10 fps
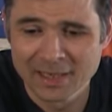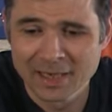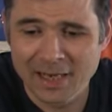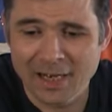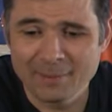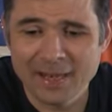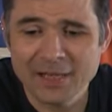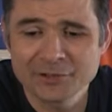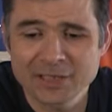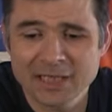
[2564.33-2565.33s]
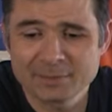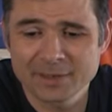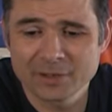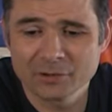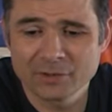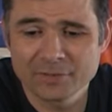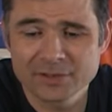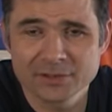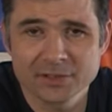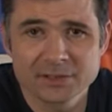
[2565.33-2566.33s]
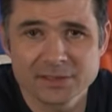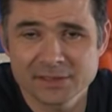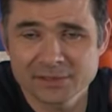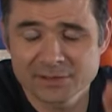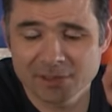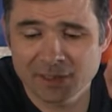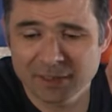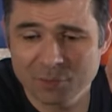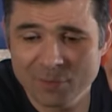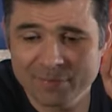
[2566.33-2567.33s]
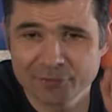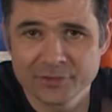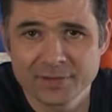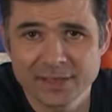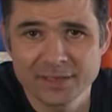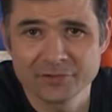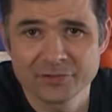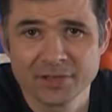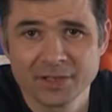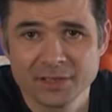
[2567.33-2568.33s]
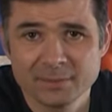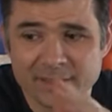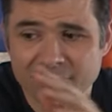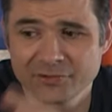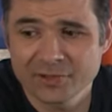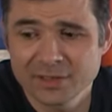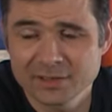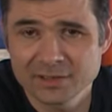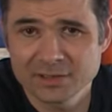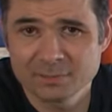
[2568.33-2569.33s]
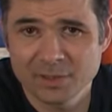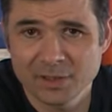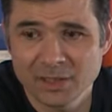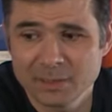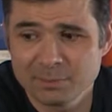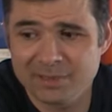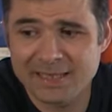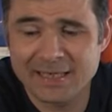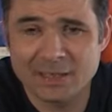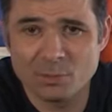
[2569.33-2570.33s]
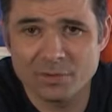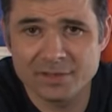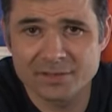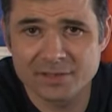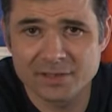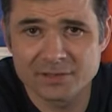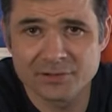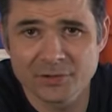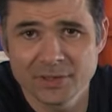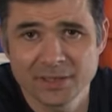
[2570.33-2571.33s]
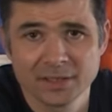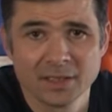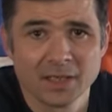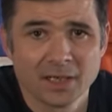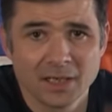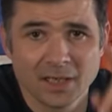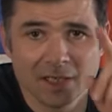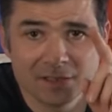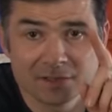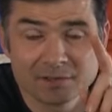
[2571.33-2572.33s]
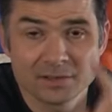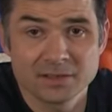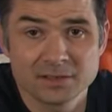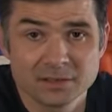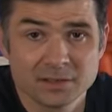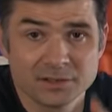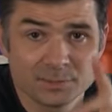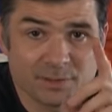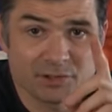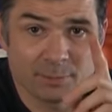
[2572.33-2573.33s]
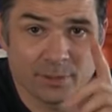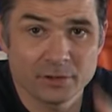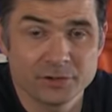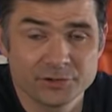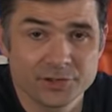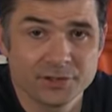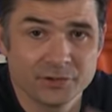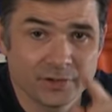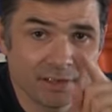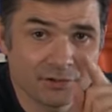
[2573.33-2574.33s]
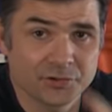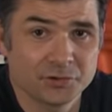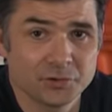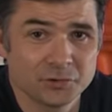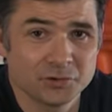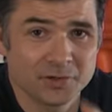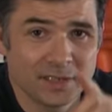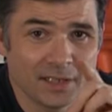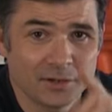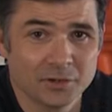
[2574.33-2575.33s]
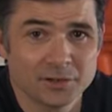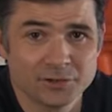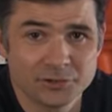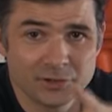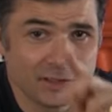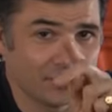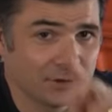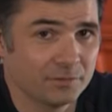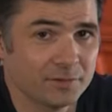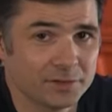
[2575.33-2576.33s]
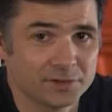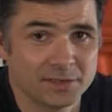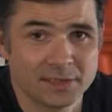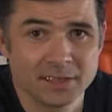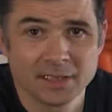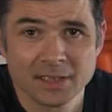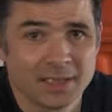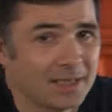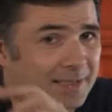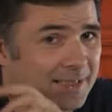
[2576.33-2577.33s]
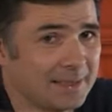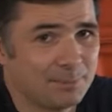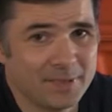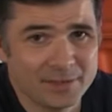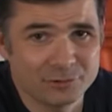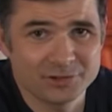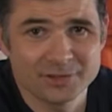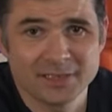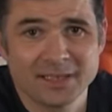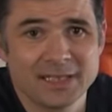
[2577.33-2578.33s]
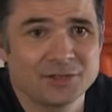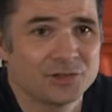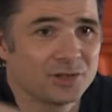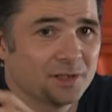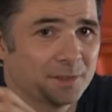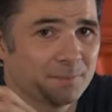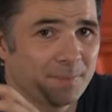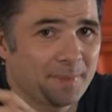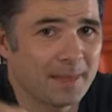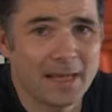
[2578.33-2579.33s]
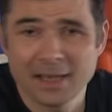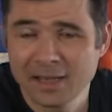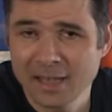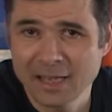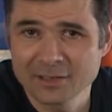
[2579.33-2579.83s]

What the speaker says: How do you get to be an ROV scientist? I'm going to whip through these. To be the scientist behind planning what these guys are doing, study science, especially biology, do that at school, do that at college, do that at university, be interested in nature, some